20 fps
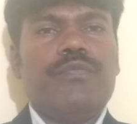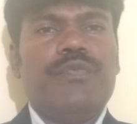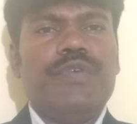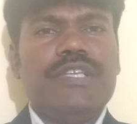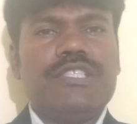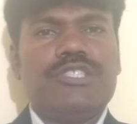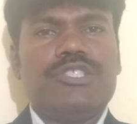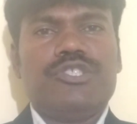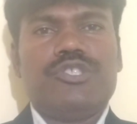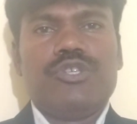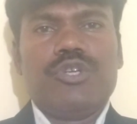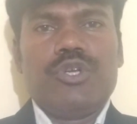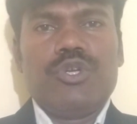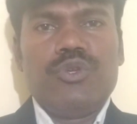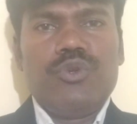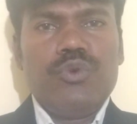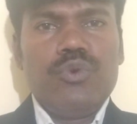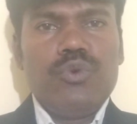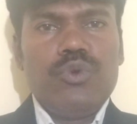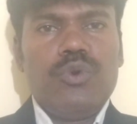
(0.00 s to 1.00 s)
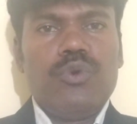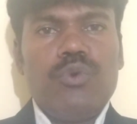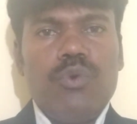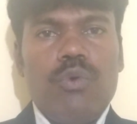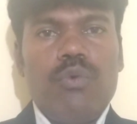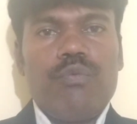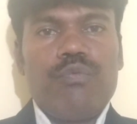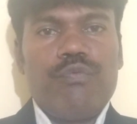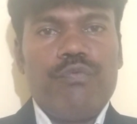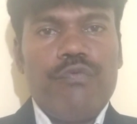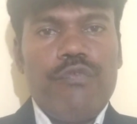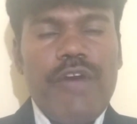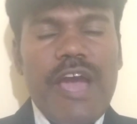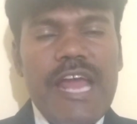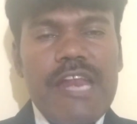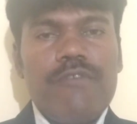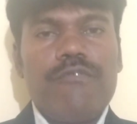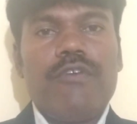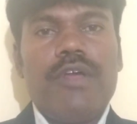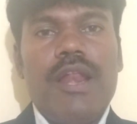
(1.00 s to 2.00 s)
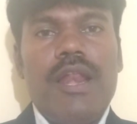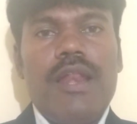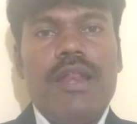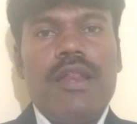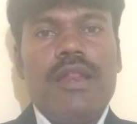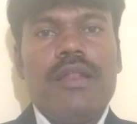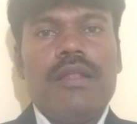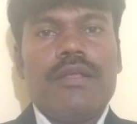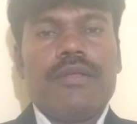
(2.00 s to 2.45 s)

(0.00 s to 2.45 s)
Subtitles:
which you know very well,